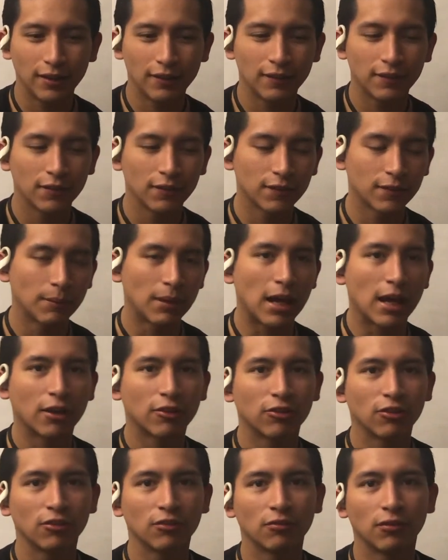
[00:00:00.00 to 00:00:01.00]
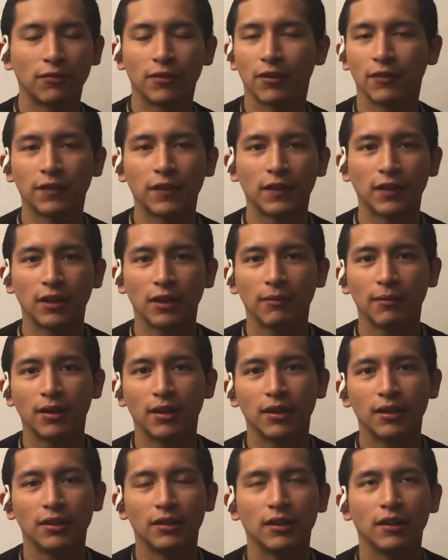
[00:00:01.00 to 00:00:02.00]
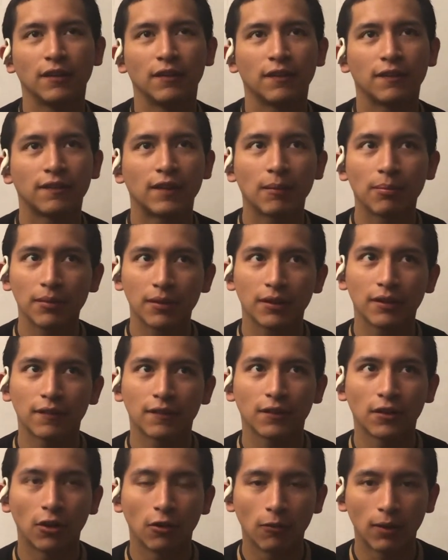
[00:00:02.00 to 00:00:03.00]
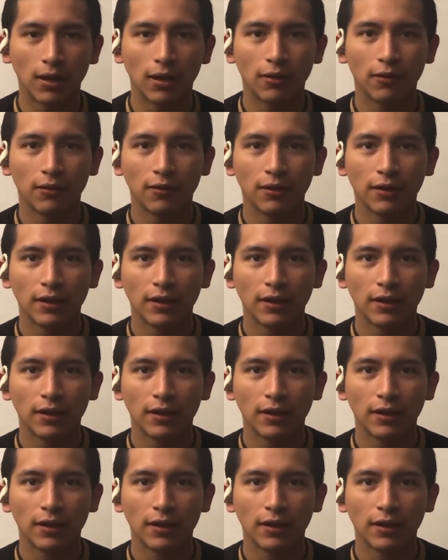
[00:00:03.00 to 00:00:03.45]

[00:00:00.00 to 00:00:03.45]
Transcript: some action without thinking about it, it typically doesn't go well.